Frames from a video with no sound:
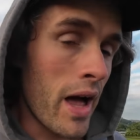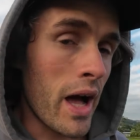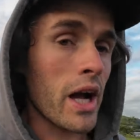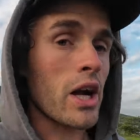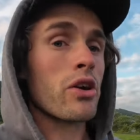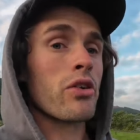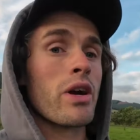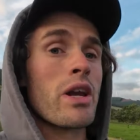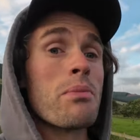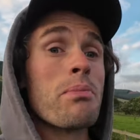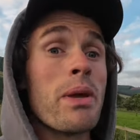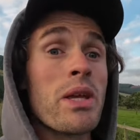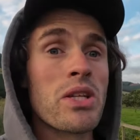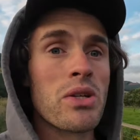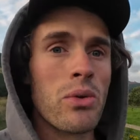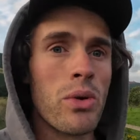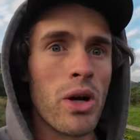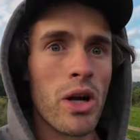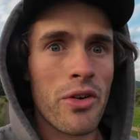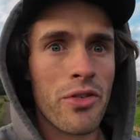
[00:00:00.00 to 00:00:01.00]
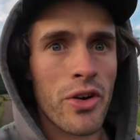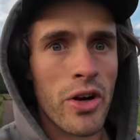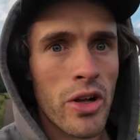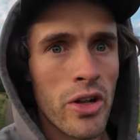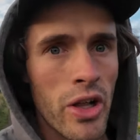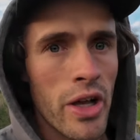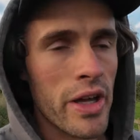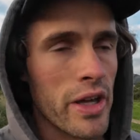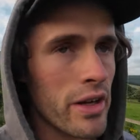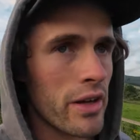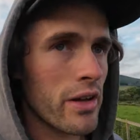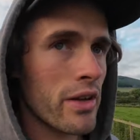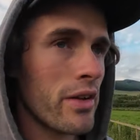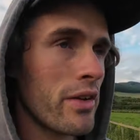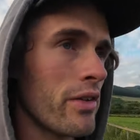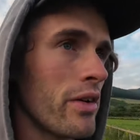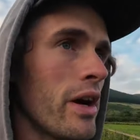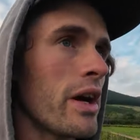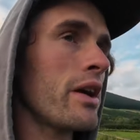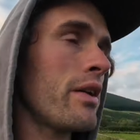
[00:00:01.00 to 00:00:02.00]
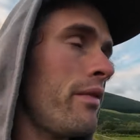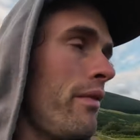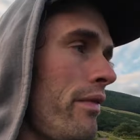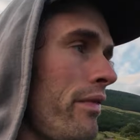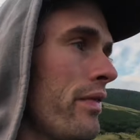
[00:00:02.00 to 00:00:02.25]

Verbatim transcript: a great piece of work for a client, right?